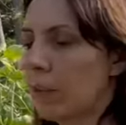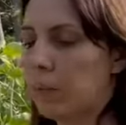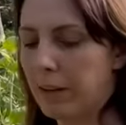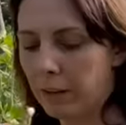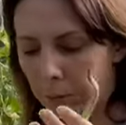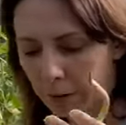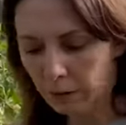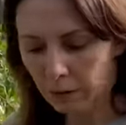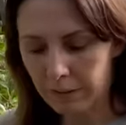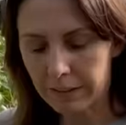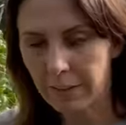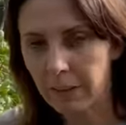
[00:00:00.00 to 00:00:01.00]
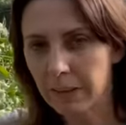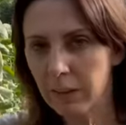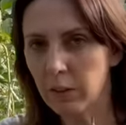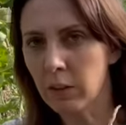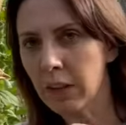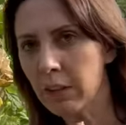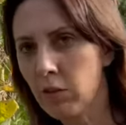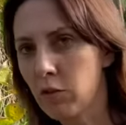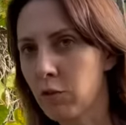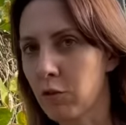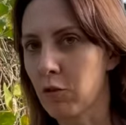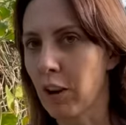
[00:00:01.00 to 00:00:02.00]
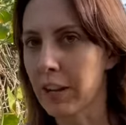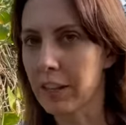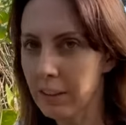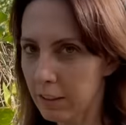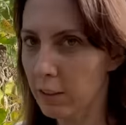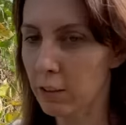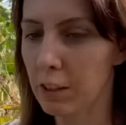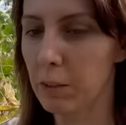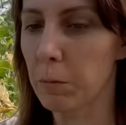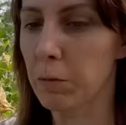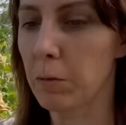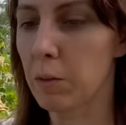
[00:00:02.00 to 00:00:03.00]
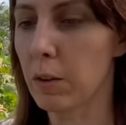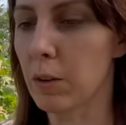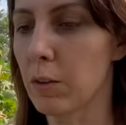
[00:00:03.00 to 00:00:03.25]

but I have been curious, have any of you guys tried these green before